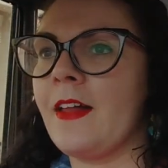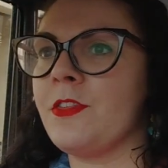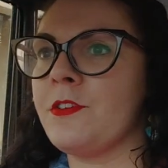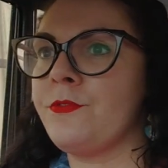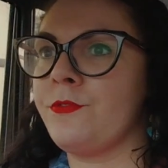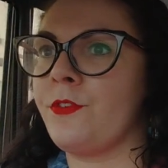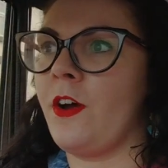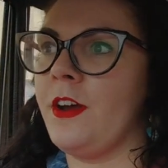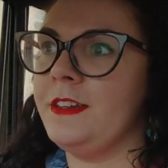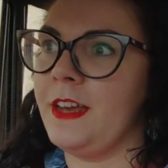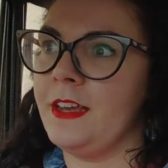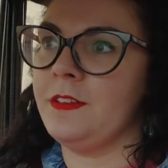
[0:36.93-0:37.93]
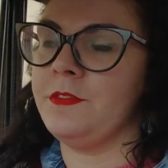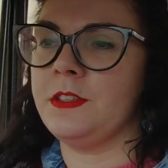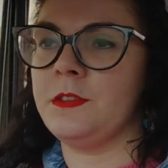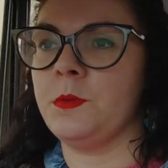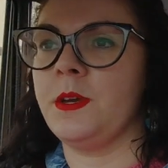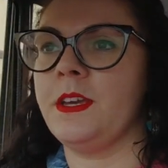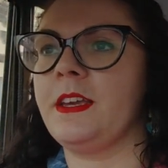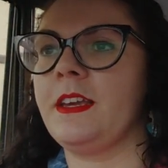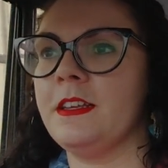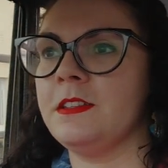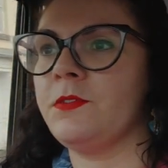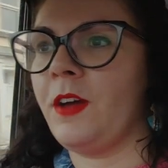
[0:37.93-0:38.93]
and the Friday of this week
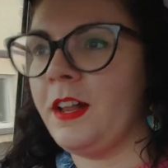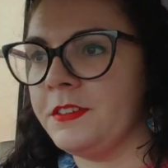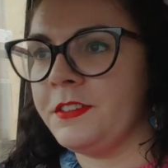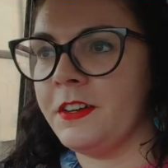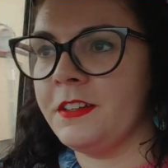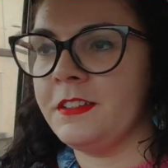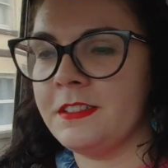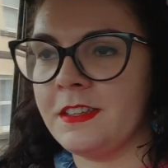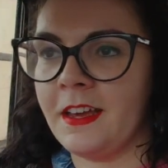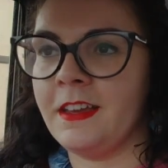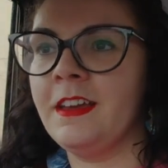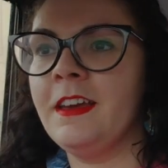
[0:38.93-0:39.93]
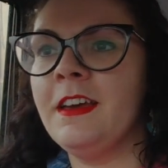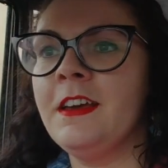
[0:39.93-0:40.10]
is Valentine's Day.